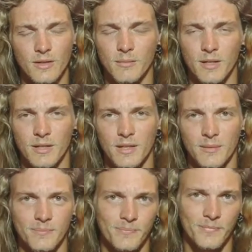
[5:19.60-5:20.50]
Something like
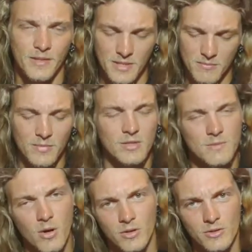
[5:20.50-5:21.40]
that. The
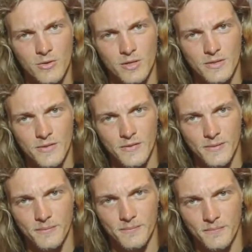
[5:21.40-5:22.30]
smaller
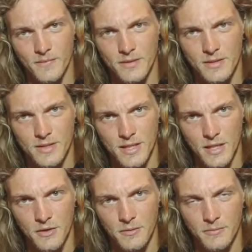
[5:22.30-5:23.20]
tortoises,
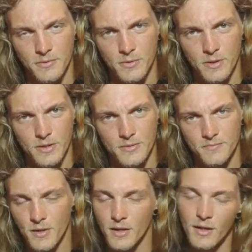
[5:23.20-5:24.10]
teenier
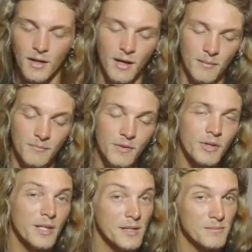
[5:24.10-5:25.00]
tortoise.
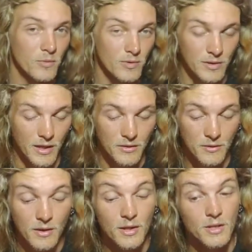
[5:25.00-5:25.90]
They're going to eat more than they
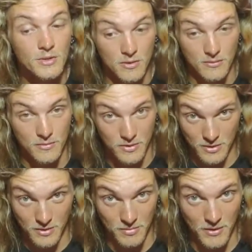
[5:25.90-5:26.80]
do. So
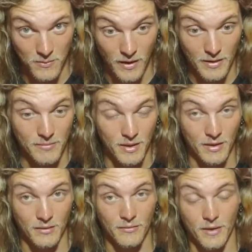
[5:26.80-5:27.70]
there's going to be quite a
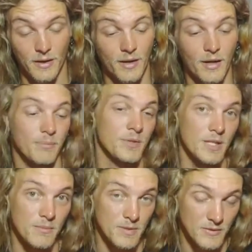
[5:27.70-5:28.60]
bit of
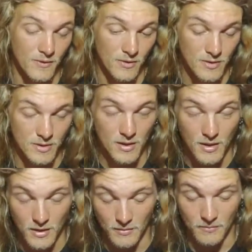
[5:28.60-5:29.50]
upkeep as far as
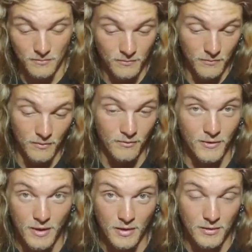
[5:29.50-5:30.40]

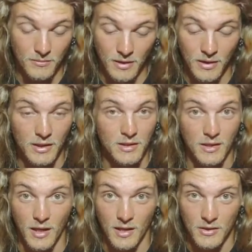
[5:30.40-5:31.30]
feeding them, cleaning
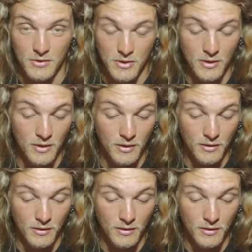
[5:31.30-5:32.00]
the cage,